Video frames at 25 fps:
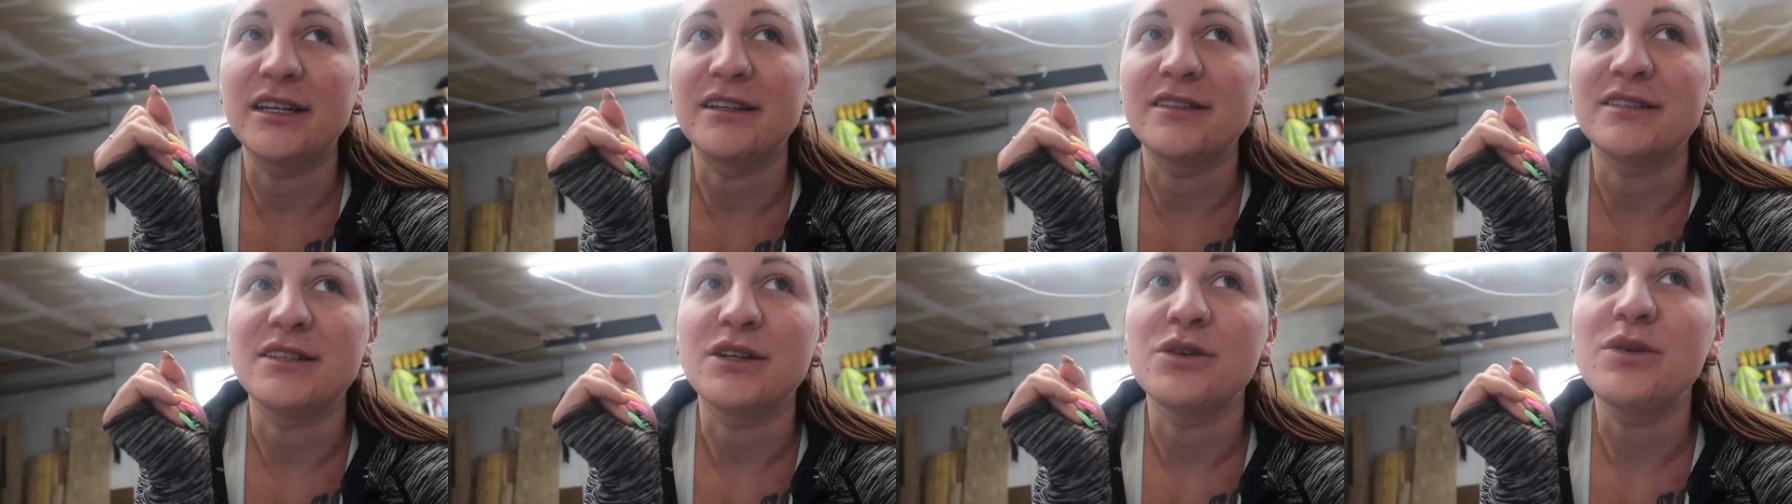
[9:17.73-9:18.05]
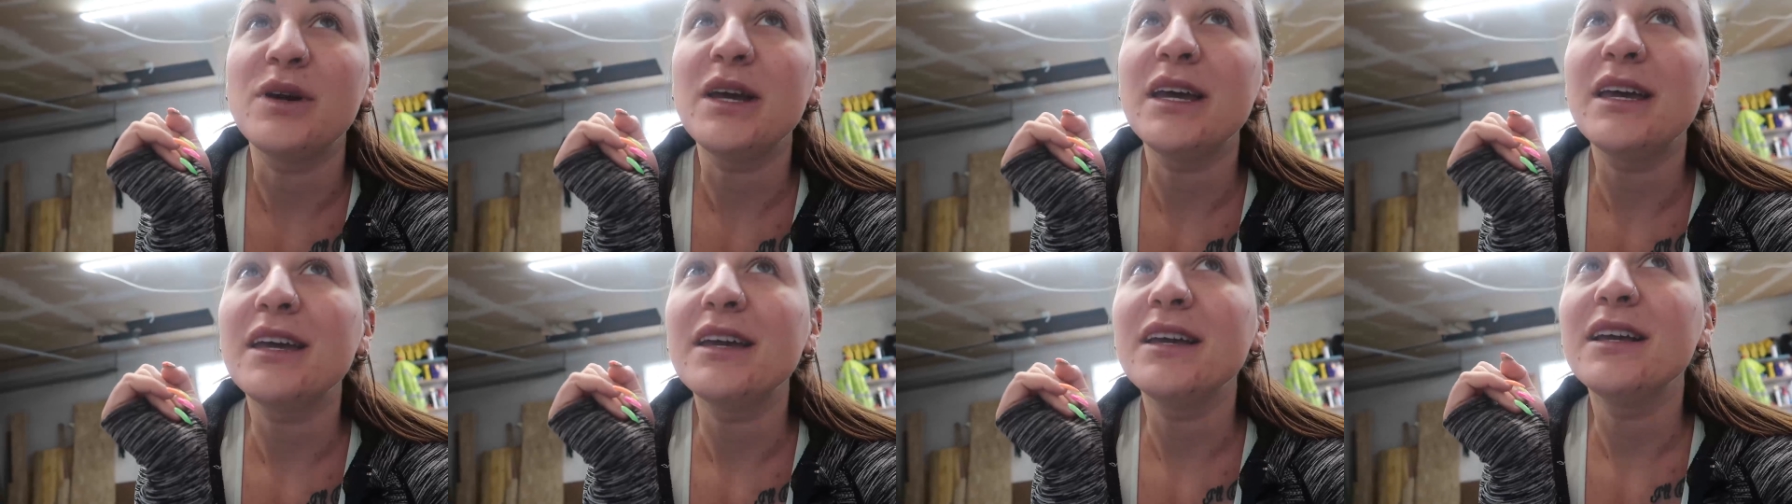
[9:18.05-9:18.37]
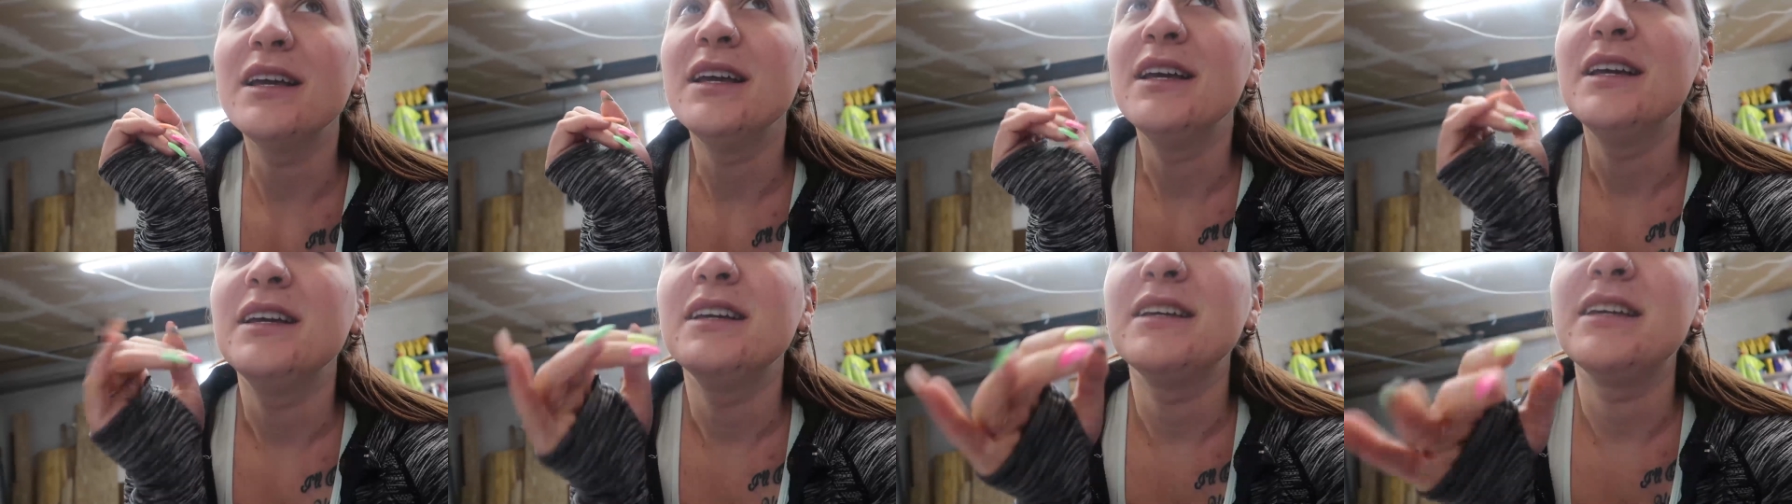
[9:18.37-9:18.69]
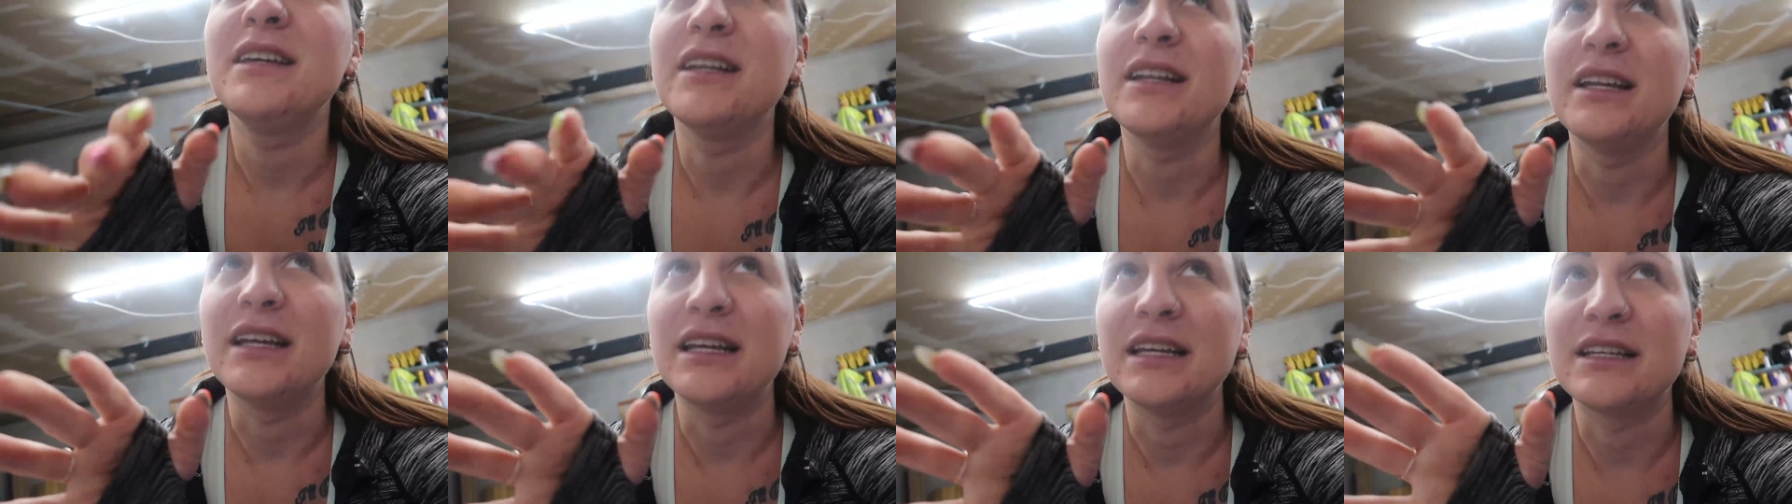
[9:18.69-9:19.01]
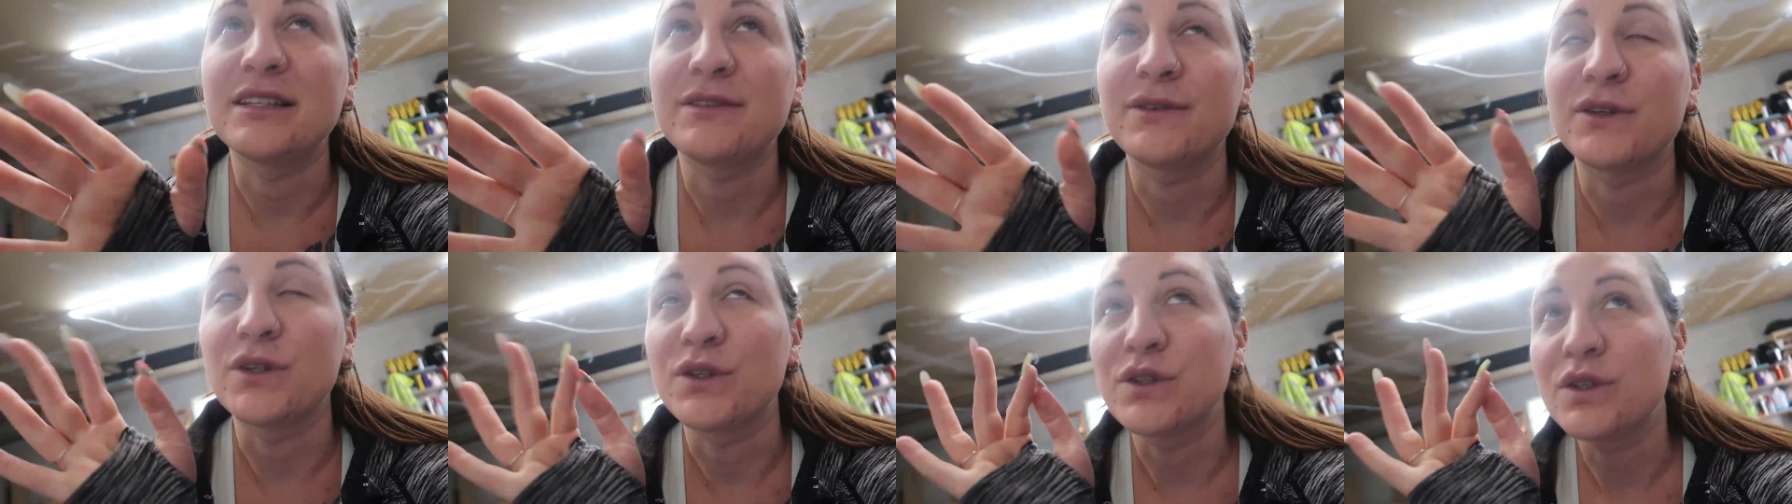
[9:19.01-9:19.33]
NCOA, getting
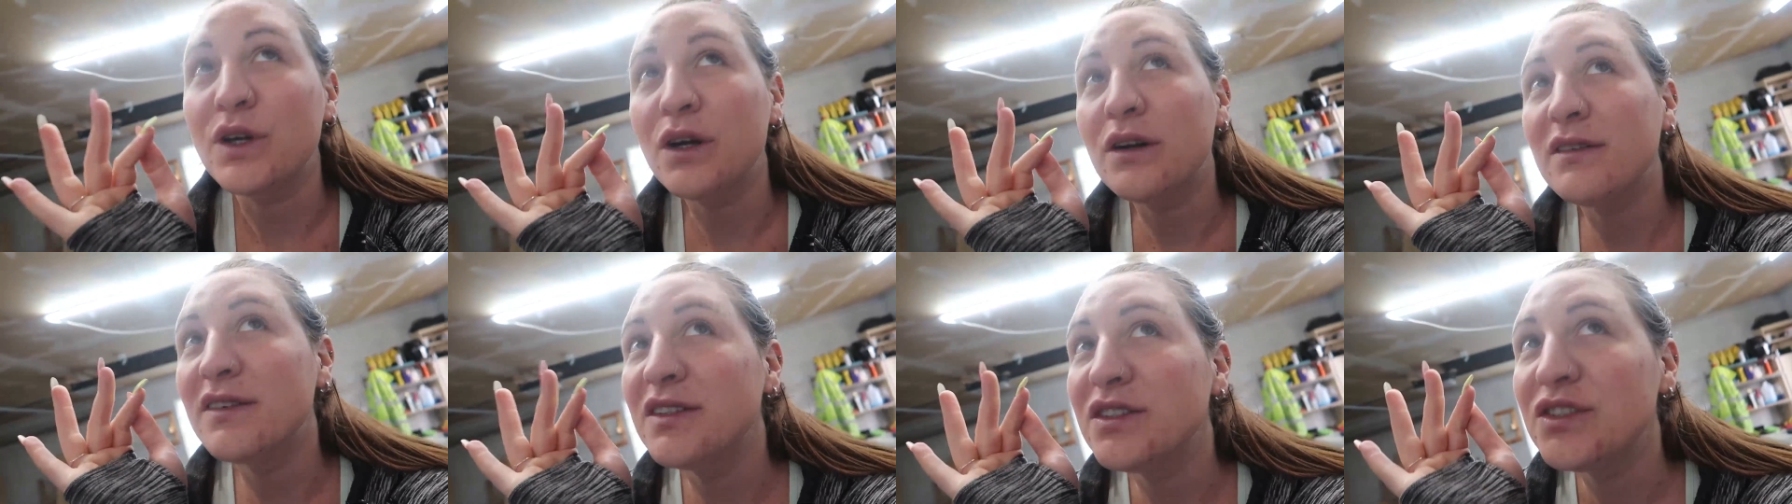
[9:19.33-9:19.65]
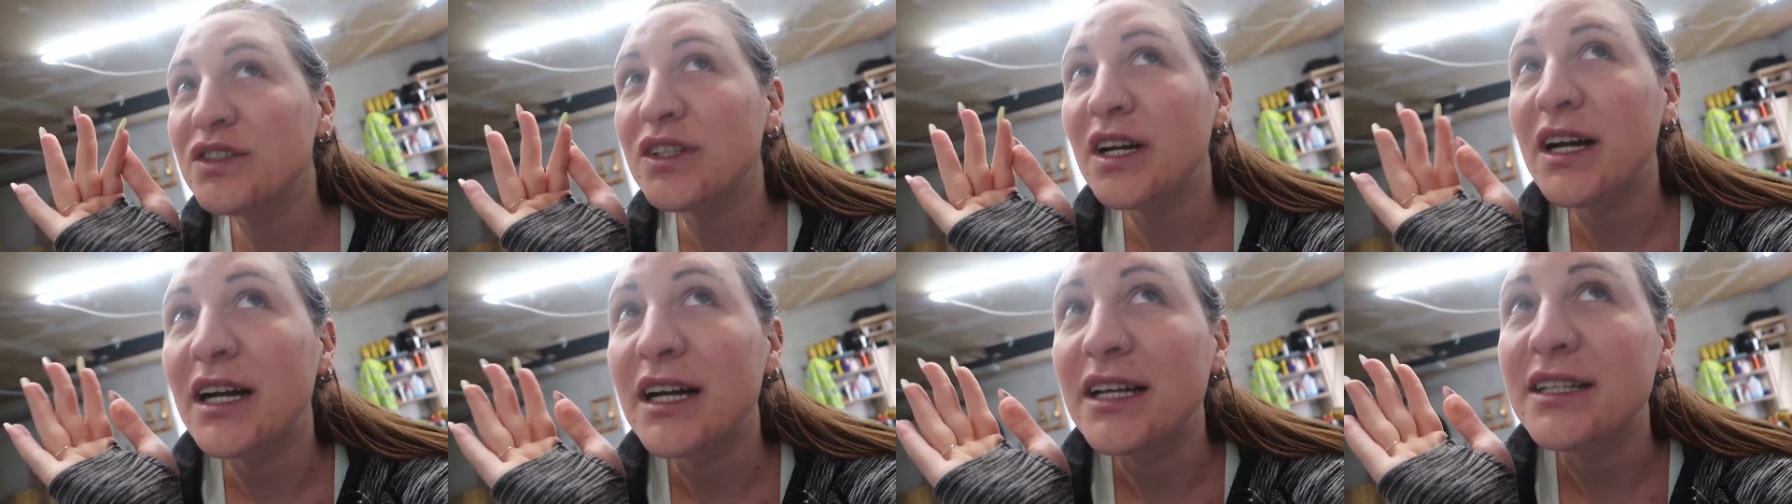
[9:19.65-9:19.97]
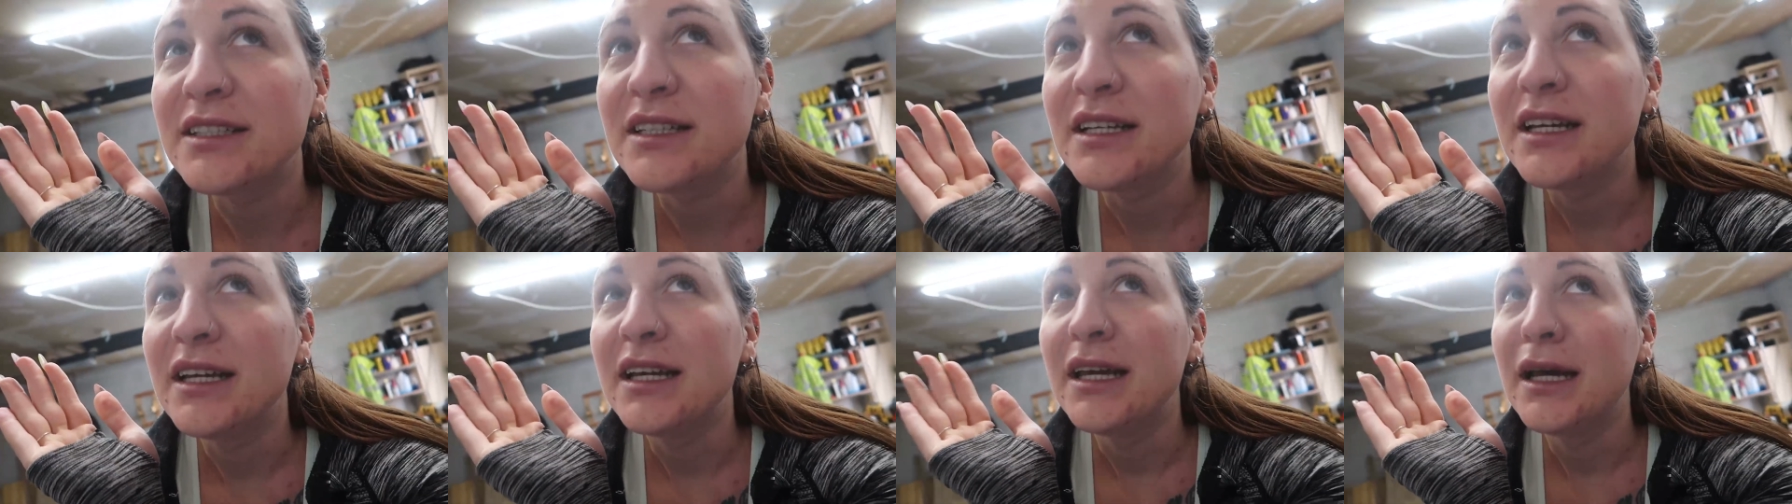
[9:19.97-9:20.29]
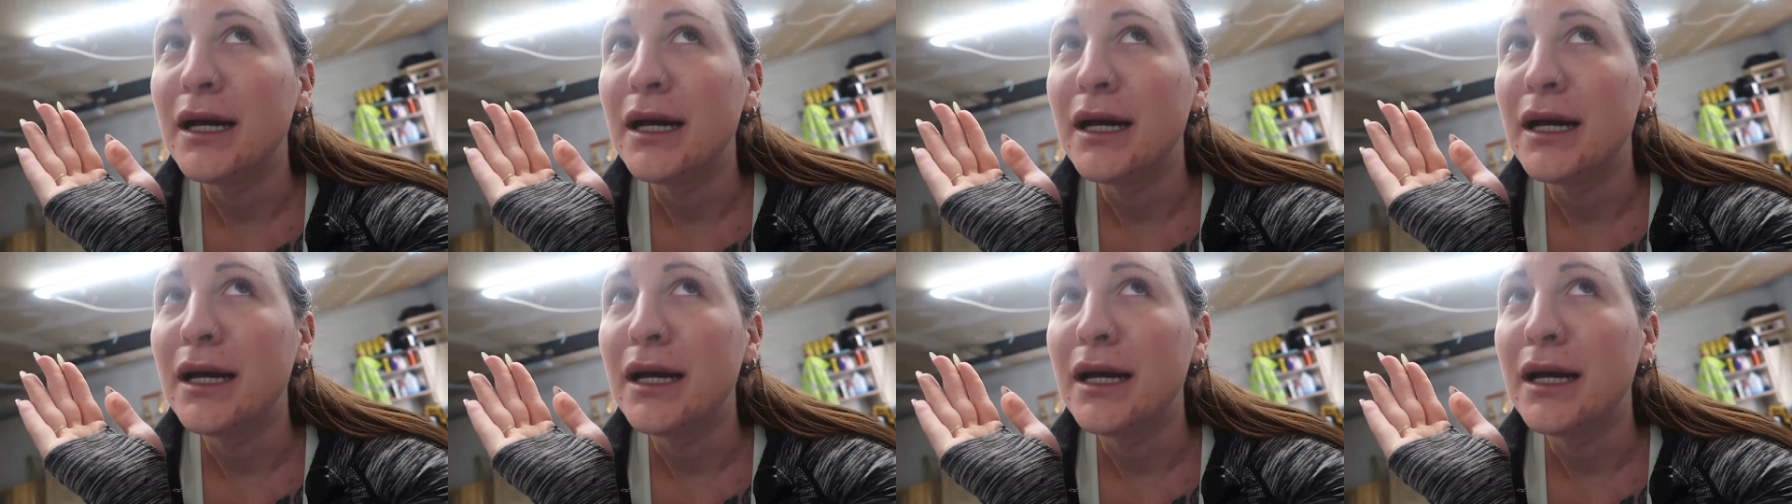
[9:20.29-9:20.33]
his first COVID shot,